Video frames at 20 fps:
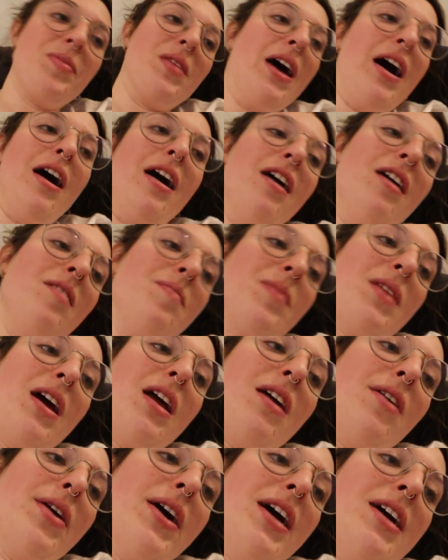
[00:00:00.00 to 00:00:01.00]

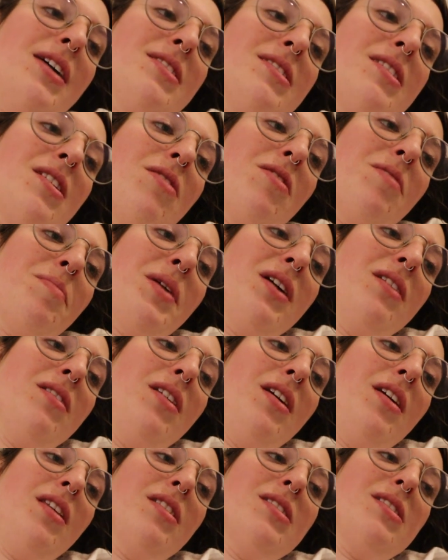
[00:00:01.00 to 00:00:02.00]
Anyway, so
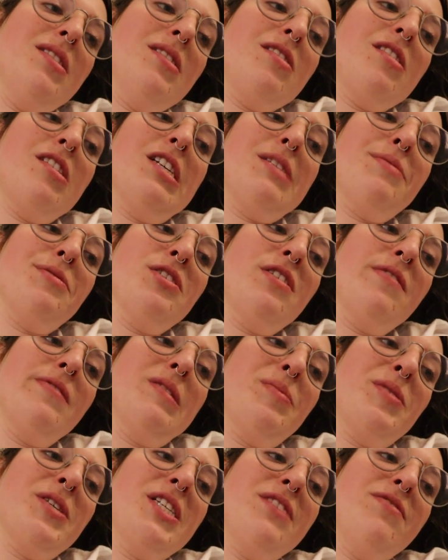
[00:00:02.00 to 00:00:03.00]
apparently this customer service
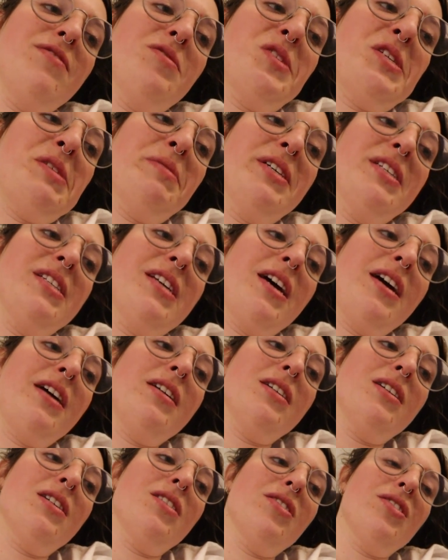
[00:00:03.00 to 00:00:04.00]
person from Seamless like
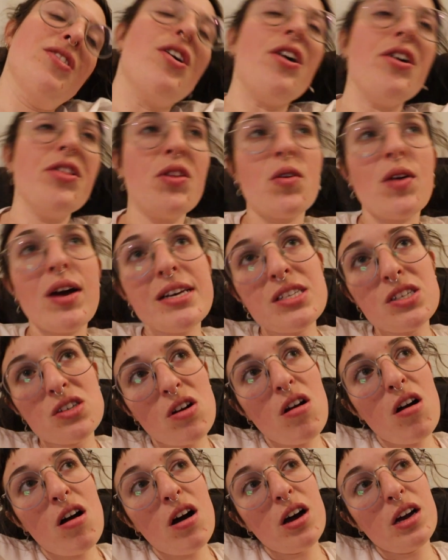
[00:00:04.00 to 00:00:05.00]
called the
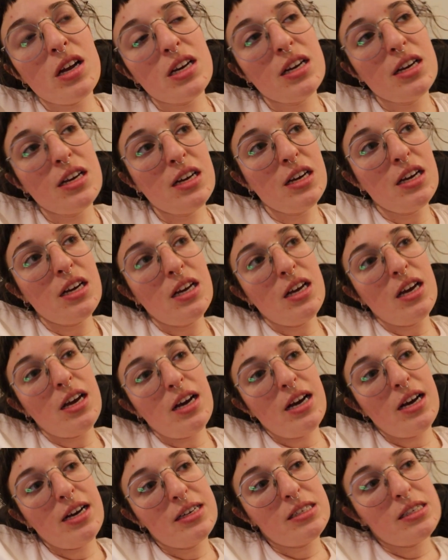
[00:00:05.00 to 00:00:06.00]
restaurant,
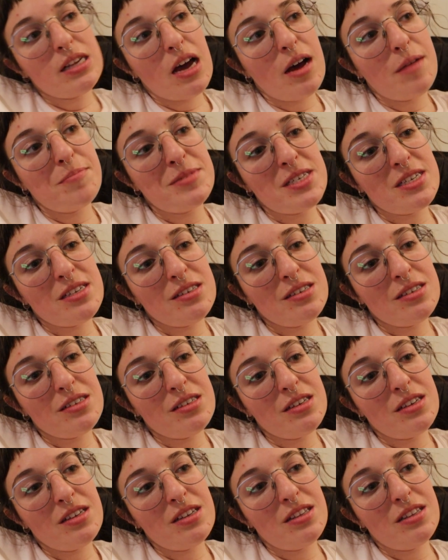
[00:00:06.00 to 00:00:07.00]
except
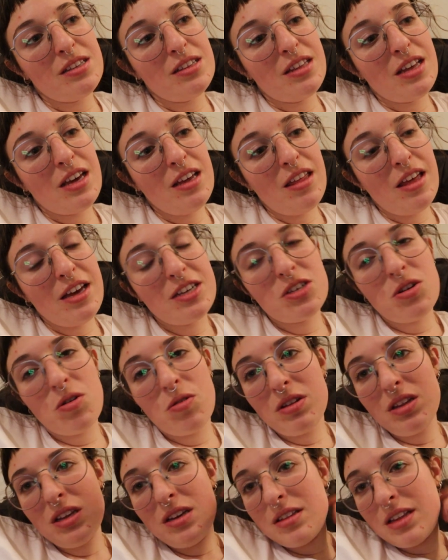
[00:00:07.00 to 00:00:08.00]
they like
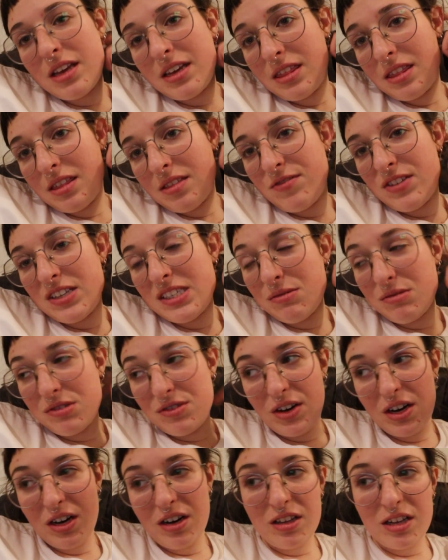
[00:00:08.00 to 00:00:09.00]
totally, like Vincent was
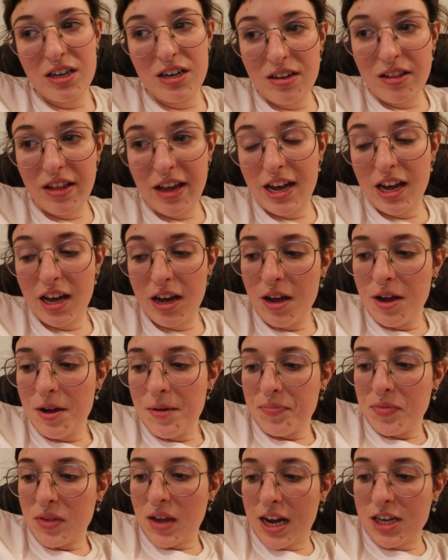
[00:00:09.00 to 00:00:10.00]
very clear, like
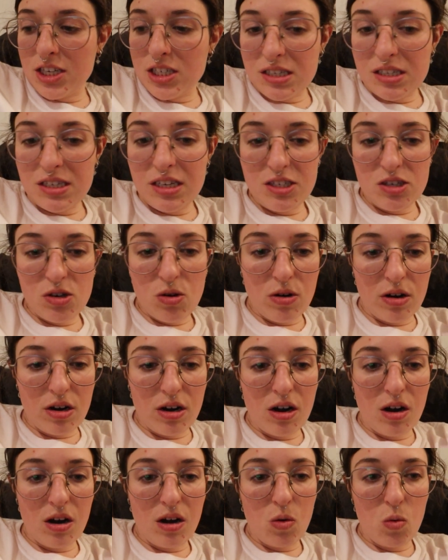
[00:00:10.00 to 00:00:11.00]
I just need to
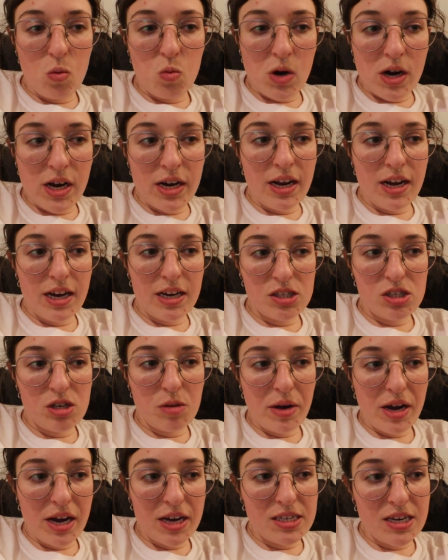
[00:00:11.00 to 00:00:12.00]
order 1 extra
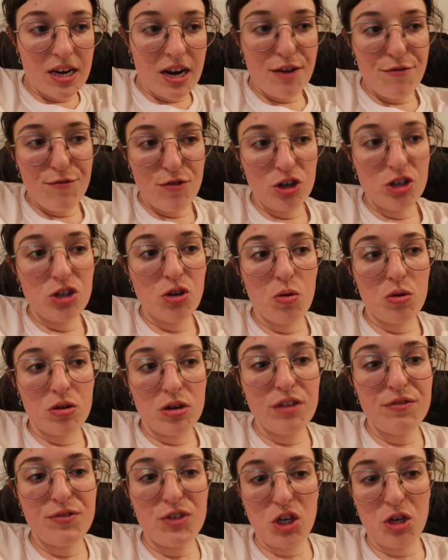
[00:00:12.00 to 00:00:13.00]
pad Thai for a
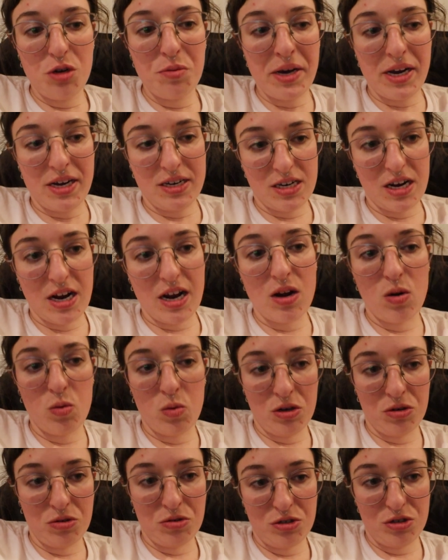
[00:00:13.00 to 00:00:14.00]
total of 2 pad Thai and
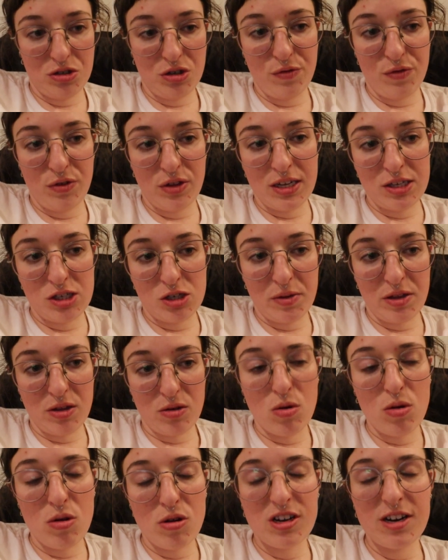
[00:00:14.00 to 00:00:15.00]
1 golden tofu. That should be the
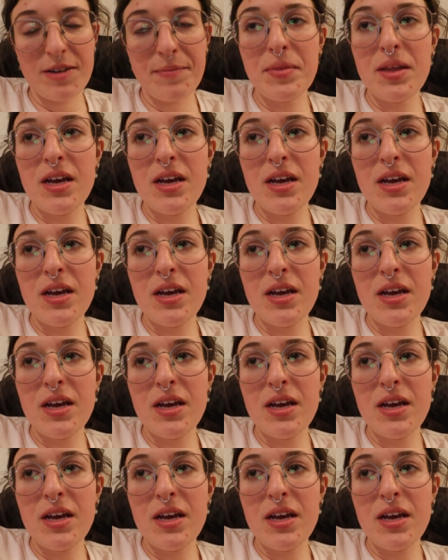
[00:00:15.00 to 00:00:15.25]
whole order.